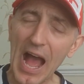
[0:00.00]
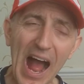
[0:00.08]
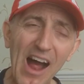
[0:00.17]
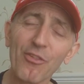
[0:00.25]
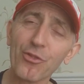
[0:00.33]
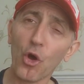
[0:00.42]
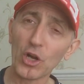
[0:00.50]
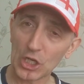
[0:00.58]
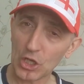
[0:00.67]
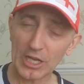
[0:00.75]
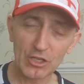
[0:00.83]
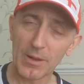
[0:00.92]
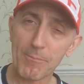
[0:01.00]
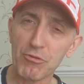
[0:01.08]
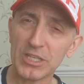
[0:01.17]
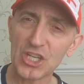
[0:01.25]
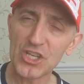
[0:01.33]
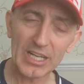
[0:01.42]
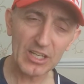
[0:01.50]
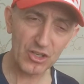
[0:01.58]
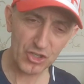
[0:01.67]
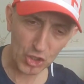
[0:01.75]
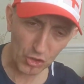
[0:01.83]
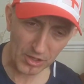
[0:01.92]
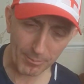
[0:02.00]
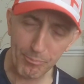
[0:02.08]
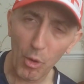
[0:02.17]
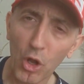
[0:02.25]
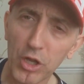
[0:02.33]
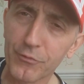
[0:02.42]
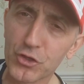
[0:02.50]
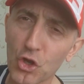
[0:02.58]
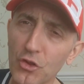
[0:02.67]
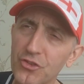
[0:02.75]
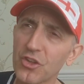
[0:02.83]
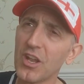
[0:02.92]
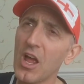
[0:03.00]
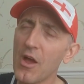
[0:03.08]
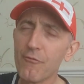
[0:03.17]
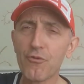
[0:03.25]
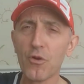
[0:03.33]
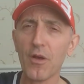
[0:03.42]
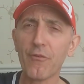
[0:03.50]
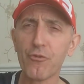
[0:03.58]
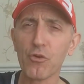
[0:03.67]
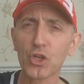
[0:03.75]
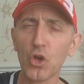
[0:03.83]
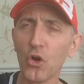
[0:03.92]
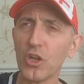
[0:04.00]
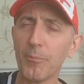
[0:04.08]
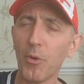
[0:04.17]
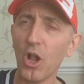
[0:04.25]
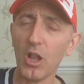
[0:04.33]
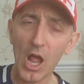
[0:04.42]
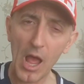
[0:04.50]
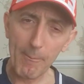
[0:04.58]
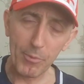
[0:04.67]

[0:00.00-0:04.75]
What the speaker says: I thought he did a brilliant challenge. He got the ball off Johnson for a corner ball.